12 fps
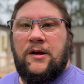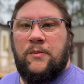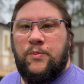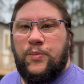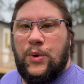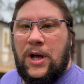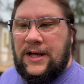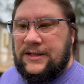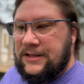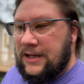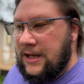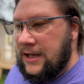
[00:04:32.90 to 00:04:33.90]

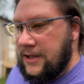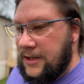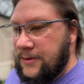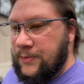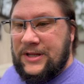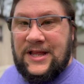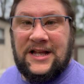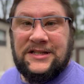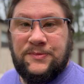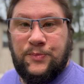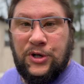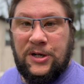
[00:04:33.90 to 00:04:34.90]
but, uh, but
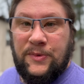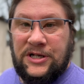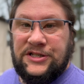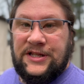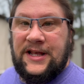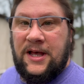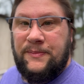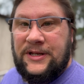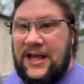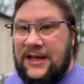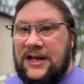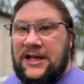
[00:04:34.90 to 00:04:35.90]
that's pretty much the
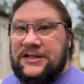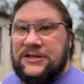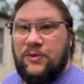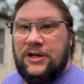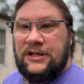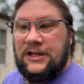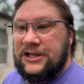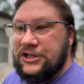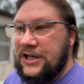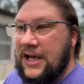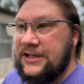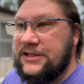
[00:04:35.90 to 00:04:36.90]
update. I just wanted to let
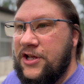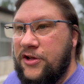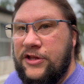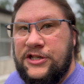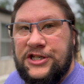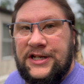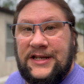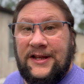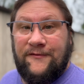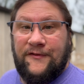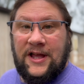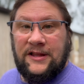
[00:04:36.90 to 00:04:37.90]
you guys know that she
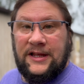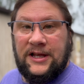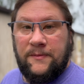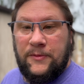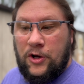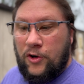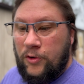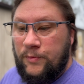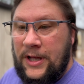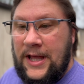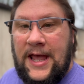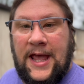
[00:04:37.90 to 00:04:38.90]
did finally come home
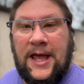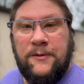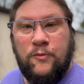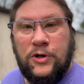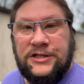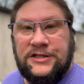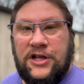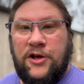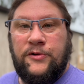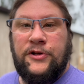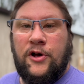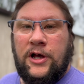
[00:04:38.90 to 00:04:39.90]
and what's
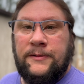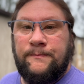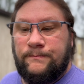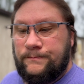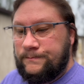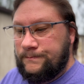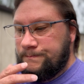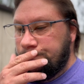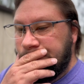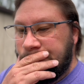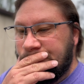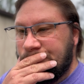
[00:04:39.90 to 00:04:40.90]
going on
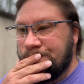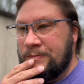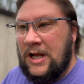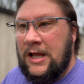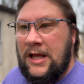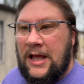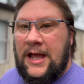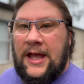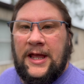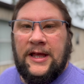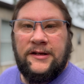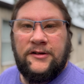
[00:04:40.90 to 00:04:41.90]

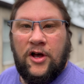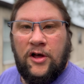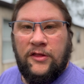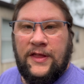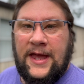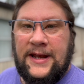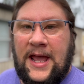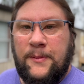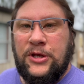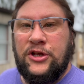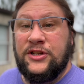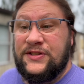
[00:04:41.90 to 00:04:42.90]
and all that
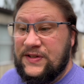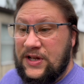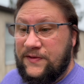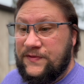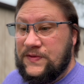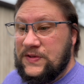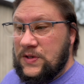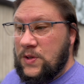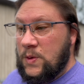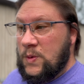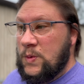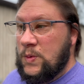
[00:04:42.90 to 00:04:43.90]
happy good stuff.
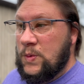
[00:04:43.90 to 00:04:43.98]
So